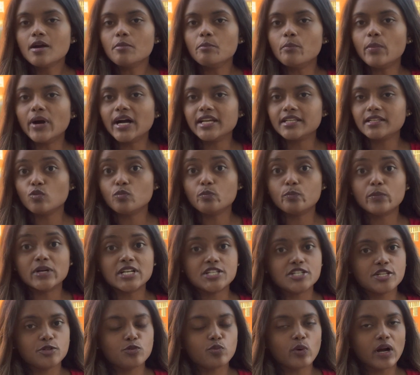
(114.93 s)
But
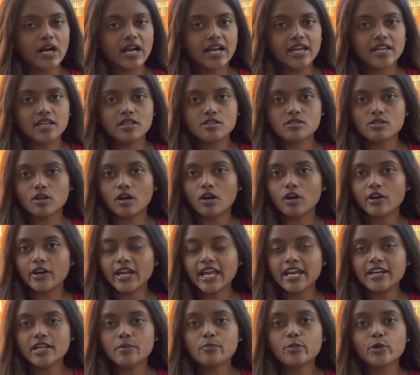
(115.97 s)
budget-wise or
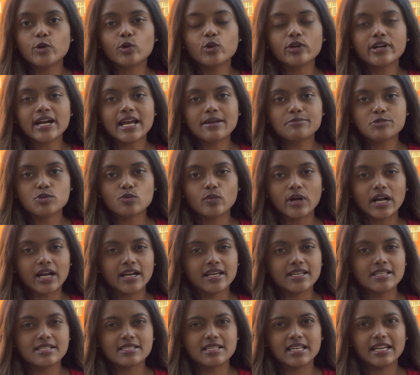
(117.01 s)
any
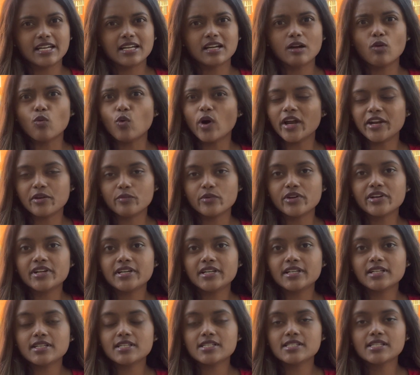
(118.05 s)
programs-wise, like whatever it
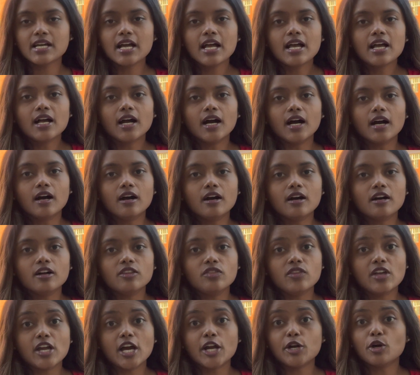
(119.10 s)
is,
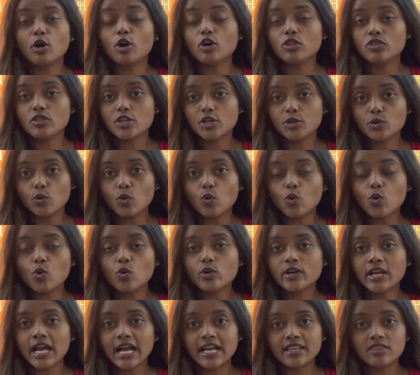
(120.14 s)
they are on their
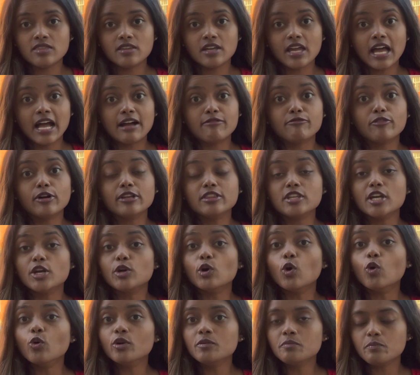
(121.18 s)
own and they have their
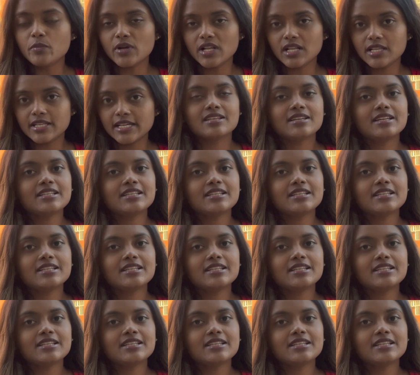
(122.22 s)
own building.